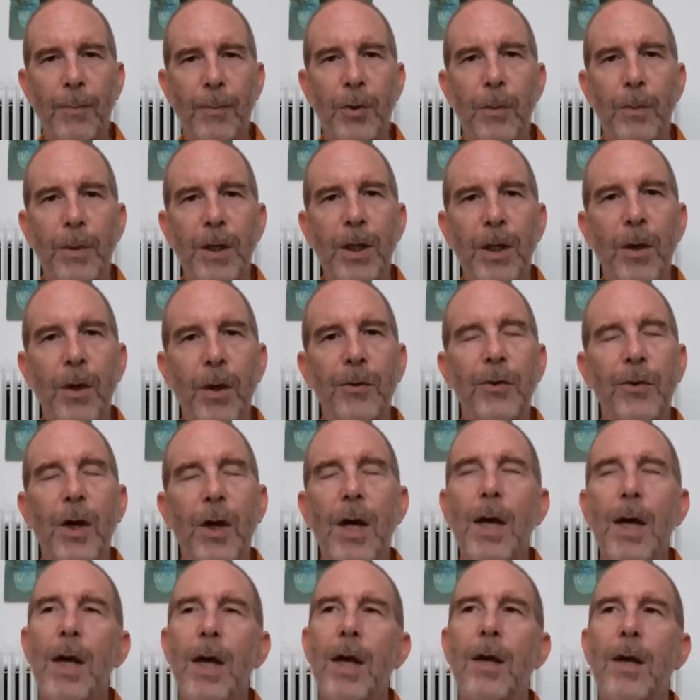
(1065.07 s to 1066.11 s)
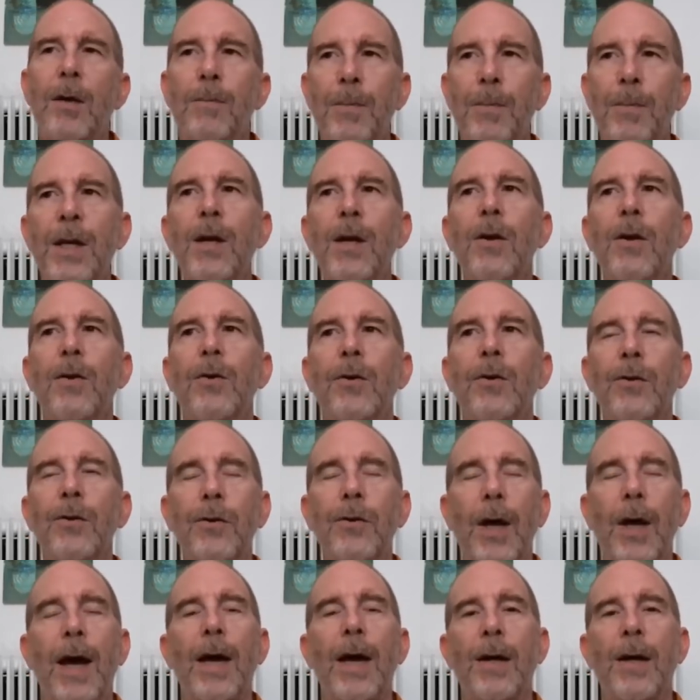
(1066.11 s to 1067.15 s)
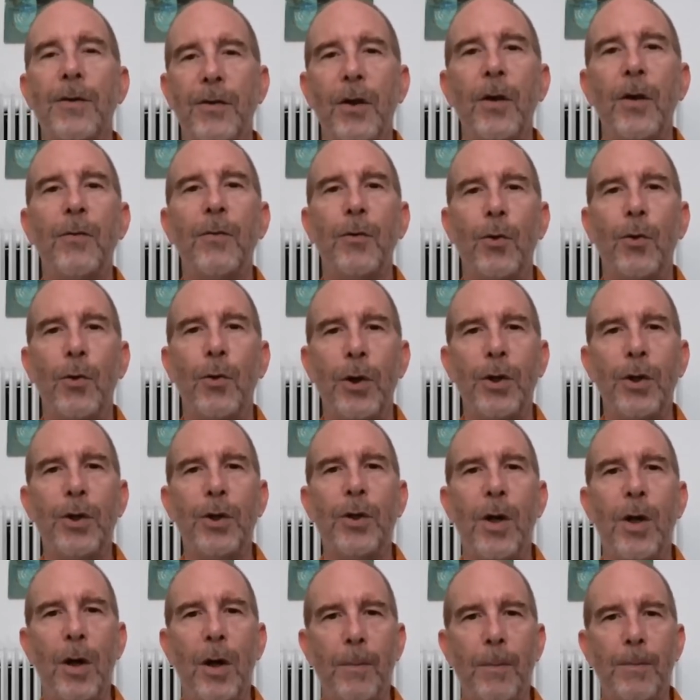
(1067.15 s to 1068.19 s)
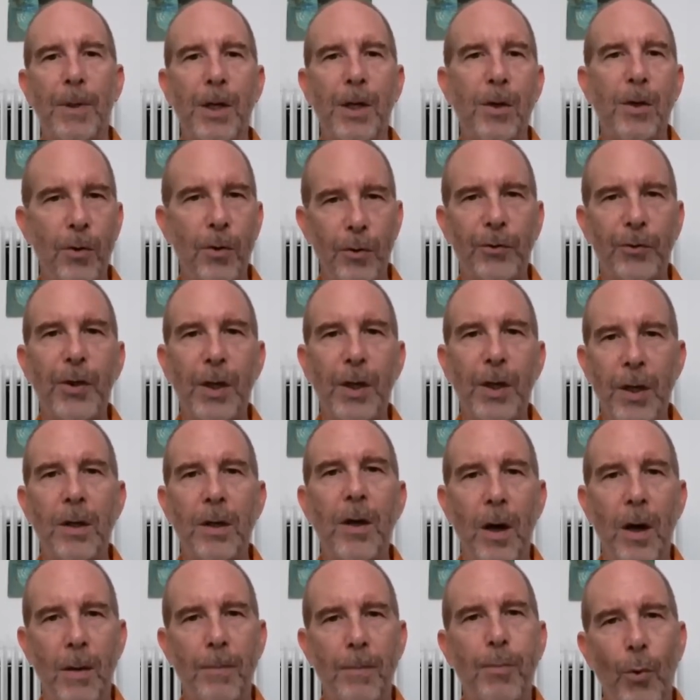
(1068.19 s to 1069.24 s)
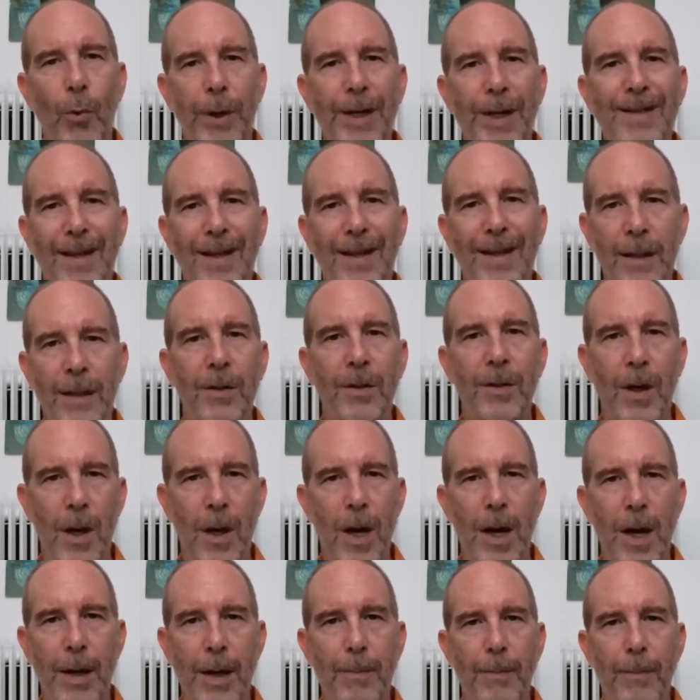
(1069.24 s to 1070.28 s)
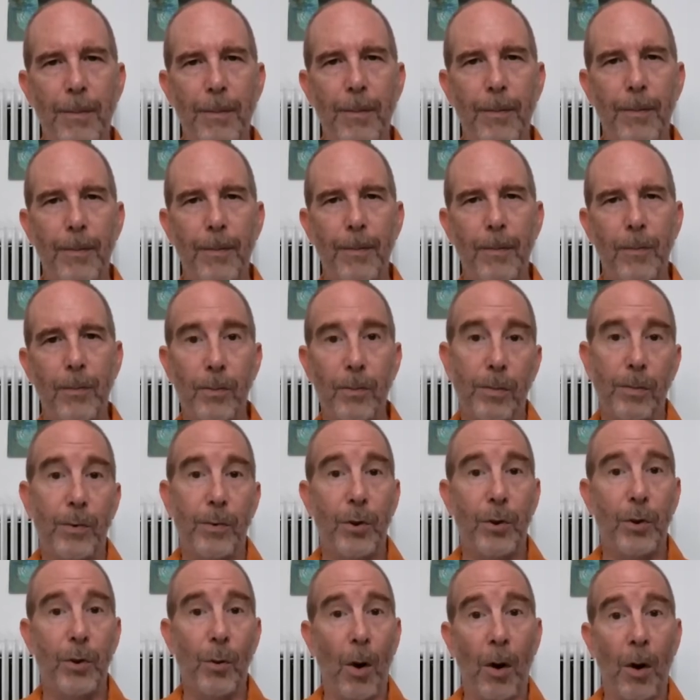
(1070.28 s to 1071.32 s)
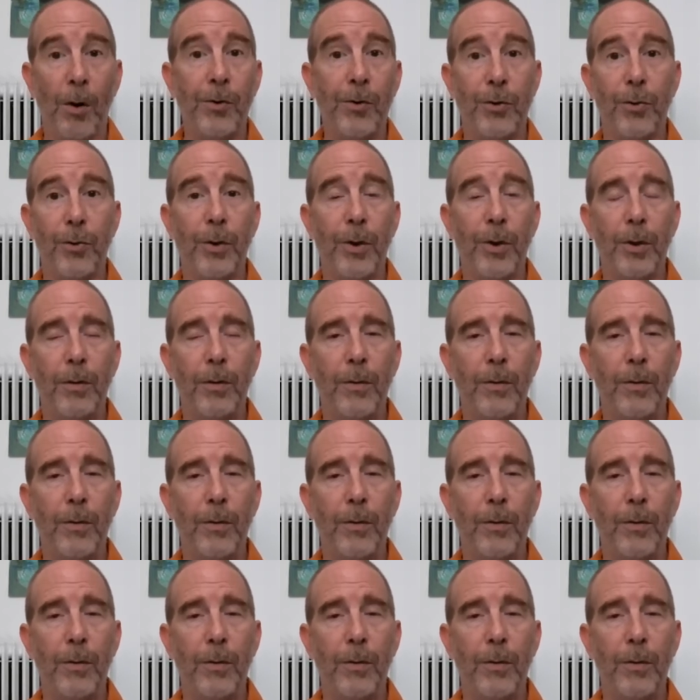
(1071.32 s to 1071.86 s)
because it appears as if Krishna appears in a point in time to Arjuna.